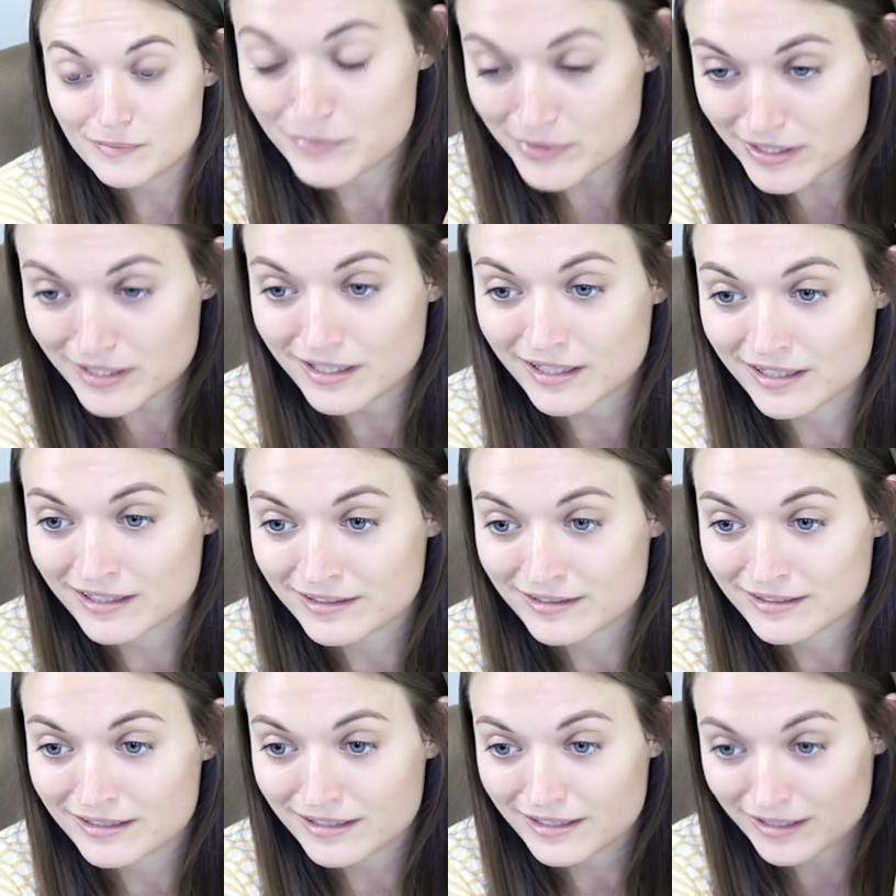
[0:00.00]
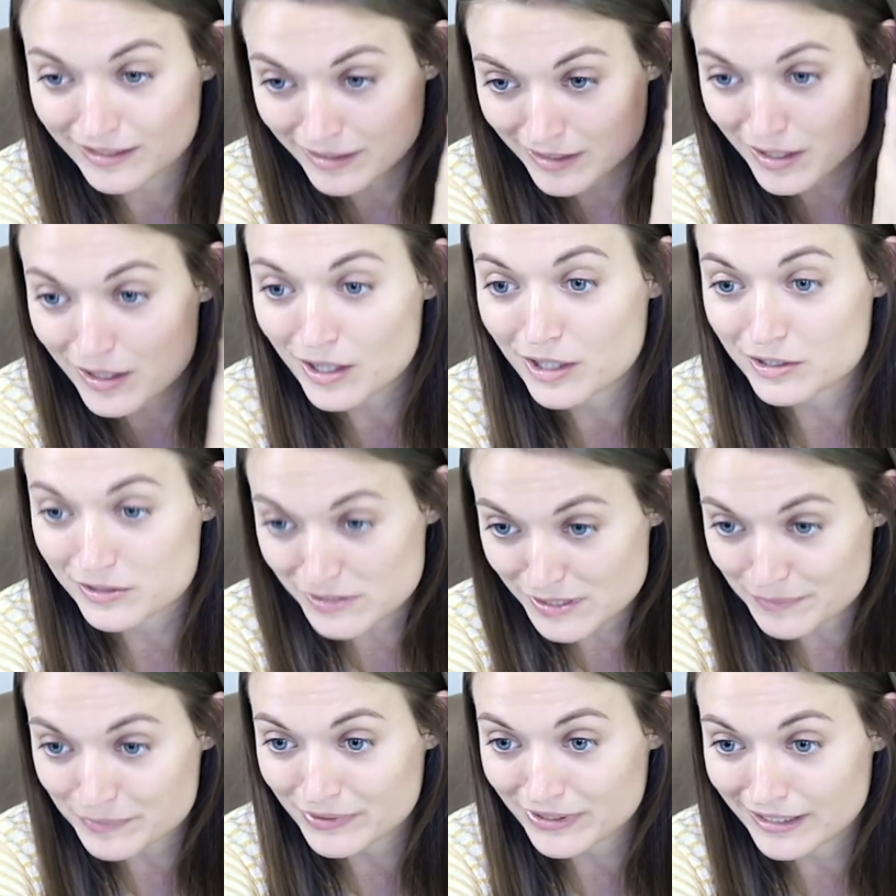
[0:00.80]
being an art
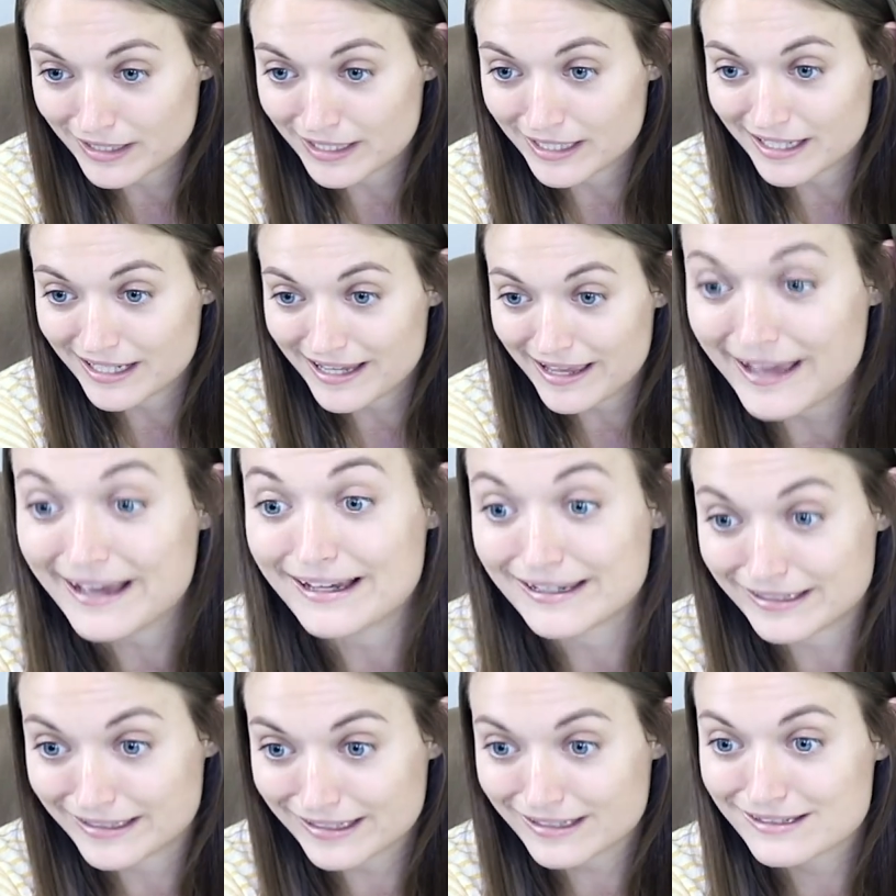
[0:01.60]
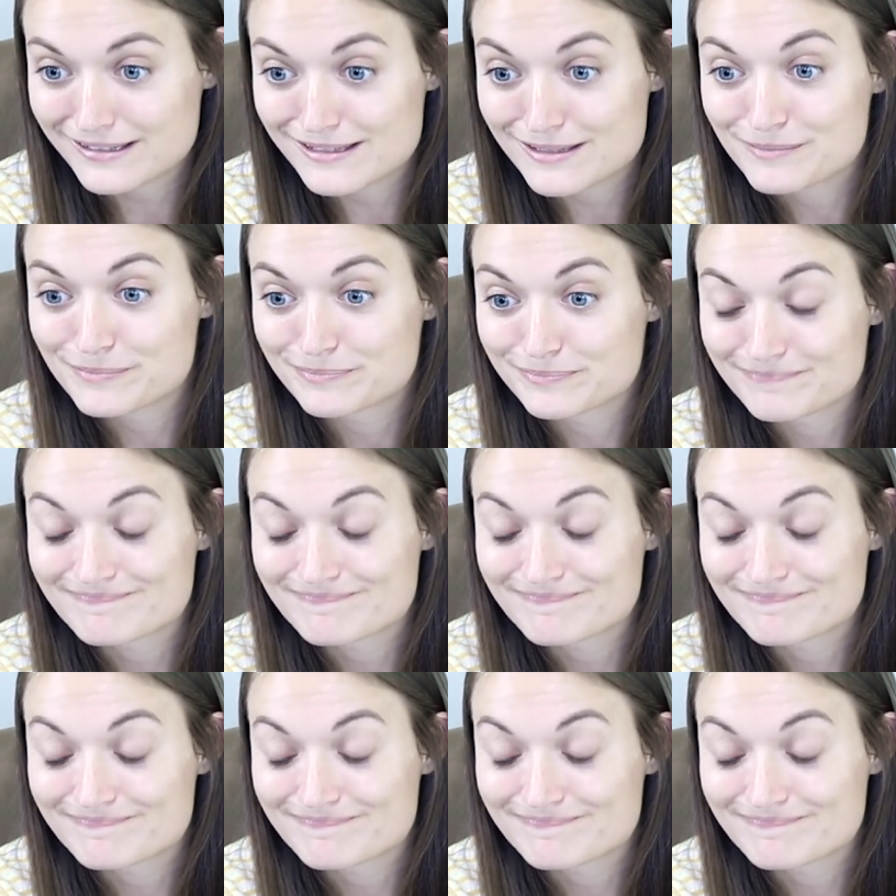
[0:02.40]
supply addict.